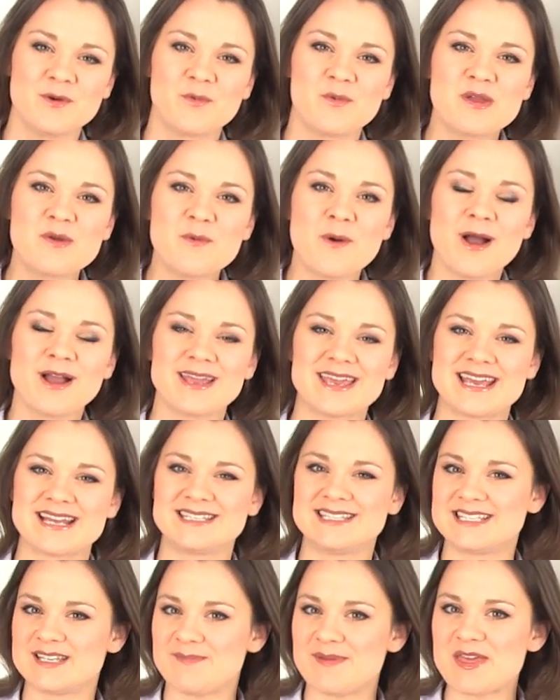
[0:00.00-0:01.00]
We want
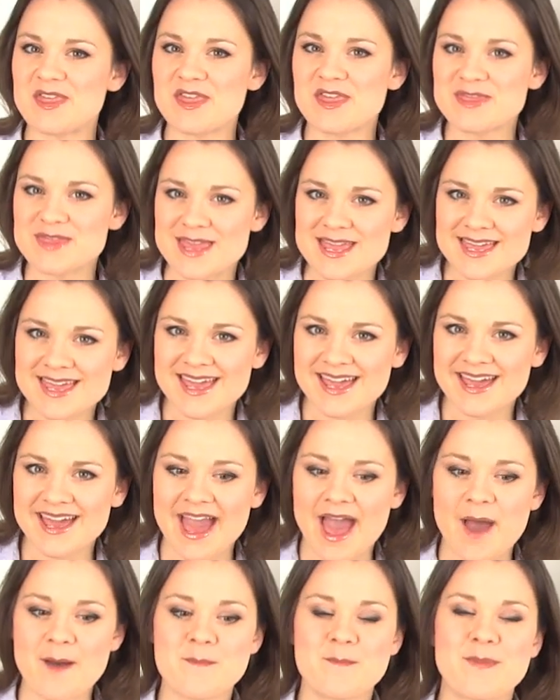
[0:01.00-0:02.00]
kids to be
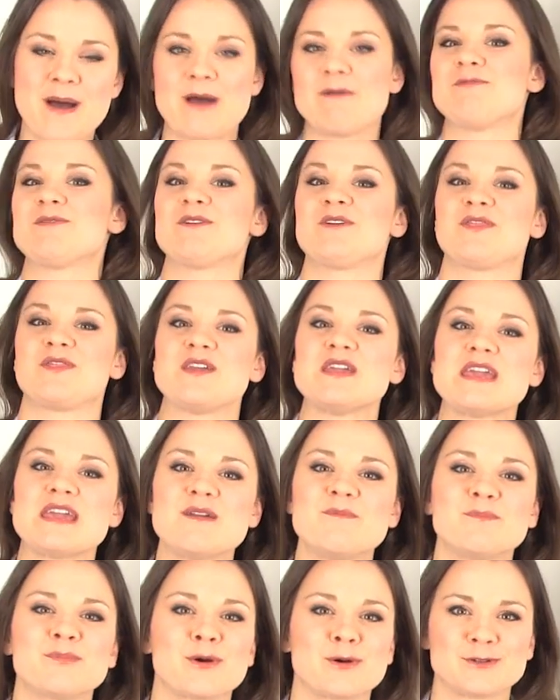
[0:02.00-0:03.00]
thinking about their
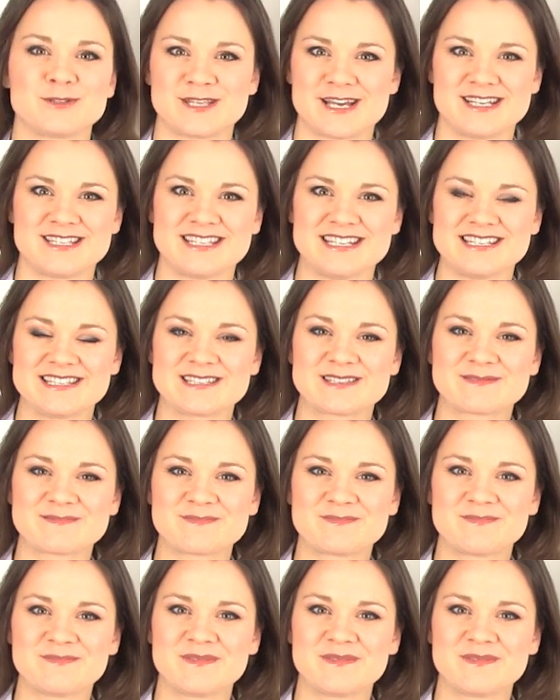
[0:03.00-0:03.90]
thinking processes.